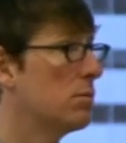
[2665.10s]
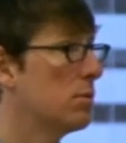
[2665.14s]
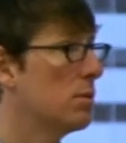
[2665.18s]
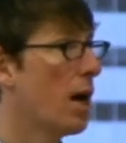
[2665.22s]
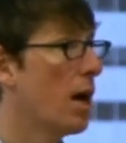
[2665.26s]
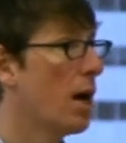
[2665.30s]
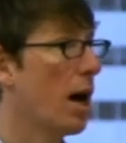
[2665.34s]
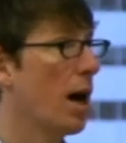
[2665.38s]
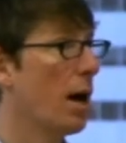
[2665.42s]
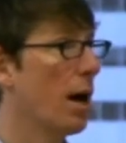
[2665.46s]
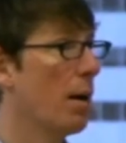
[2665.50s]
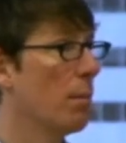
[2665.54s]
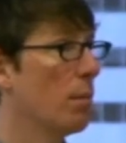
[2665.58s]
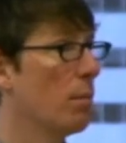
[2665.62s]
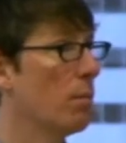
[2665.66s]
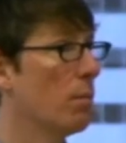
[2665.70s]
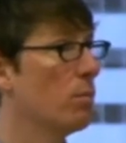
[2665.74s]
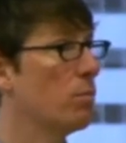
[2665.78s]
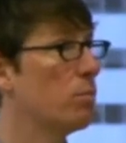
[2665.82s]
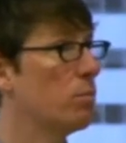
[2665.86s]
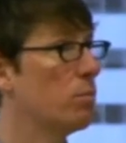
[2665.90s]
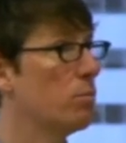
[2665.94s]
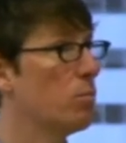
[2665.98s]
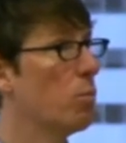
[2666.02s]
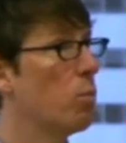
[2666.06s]
um,
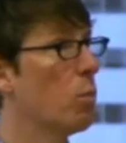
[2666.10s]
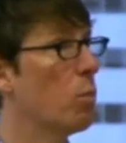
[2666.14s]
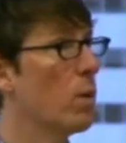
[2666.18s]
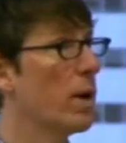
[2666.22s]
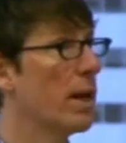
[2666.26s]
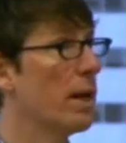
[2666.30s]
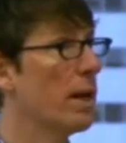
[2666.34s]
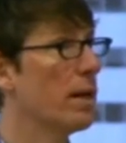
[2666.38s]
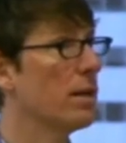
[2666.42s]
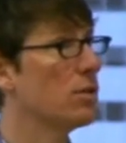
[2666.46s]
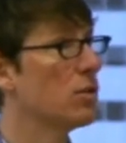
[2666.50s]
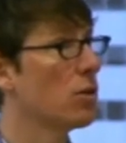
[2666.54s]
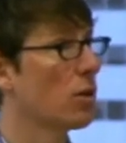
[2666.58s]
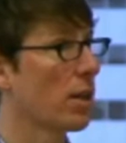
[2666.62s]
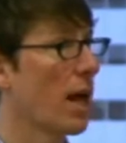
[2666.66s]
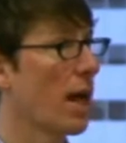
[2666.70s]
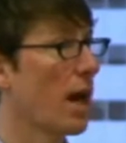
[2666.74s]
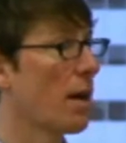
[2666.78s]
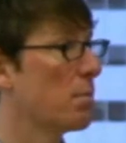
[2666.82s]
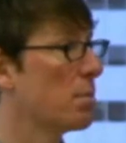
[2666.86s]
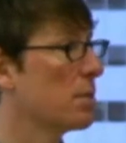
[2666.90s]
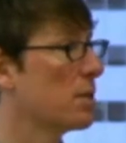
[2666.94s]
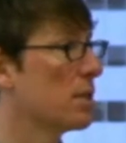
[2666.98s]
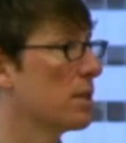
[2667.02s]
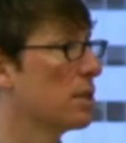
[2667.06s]
we took
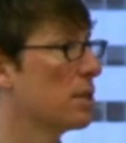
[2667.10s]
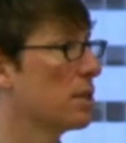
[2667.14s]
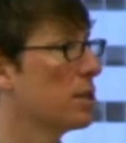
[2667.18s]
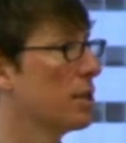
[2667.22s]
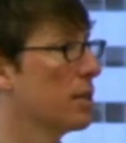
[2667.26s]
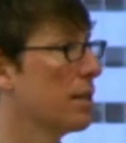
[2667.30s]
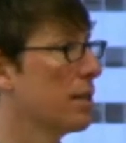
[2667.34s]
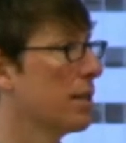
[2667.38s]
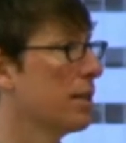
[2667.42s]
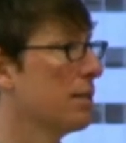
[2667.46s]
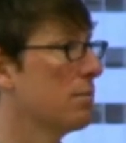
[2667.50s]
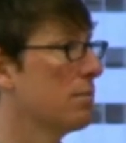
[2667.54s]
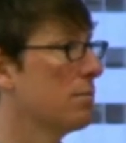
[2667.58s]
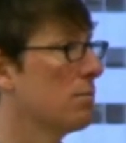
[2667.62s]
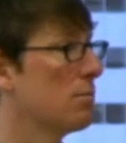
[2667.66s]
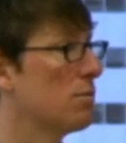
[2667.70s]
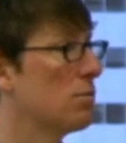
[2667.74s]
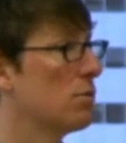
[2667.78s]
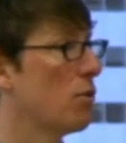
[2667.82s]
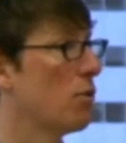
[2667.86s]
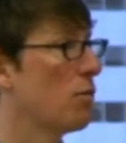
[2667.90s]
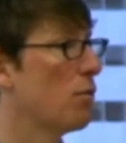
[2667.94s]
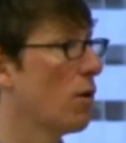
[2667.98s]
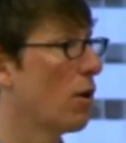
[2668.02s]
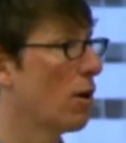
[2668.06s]
that position, and
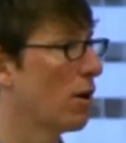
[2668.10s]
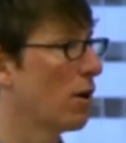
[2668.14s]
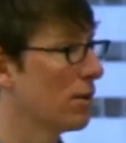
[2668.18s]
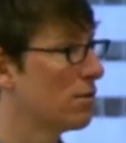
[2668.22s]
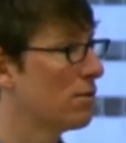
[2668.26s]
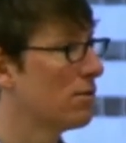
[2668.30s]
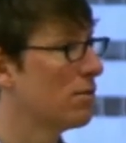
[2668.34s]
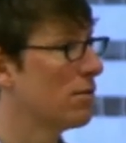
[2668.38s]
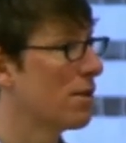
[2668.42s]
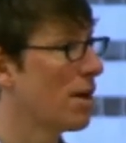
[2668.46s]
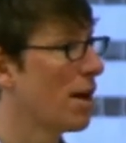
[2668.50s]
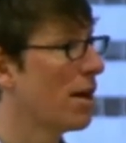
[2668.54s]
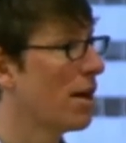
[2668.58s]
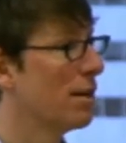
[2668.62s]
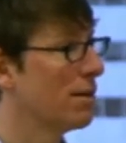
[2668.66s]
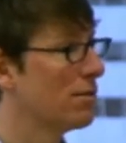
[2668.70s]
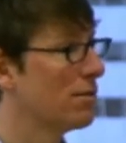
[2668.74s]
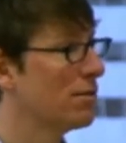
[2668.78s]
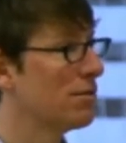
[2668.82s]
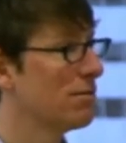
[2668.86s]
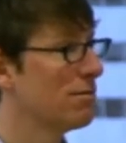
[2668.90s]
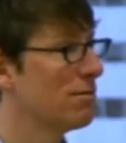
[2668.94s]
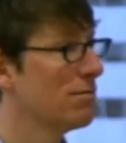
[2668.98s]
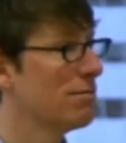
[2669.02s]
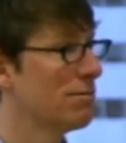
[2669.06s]
so far it's
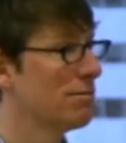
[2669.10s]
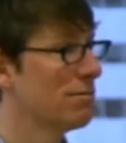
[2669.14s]
it's.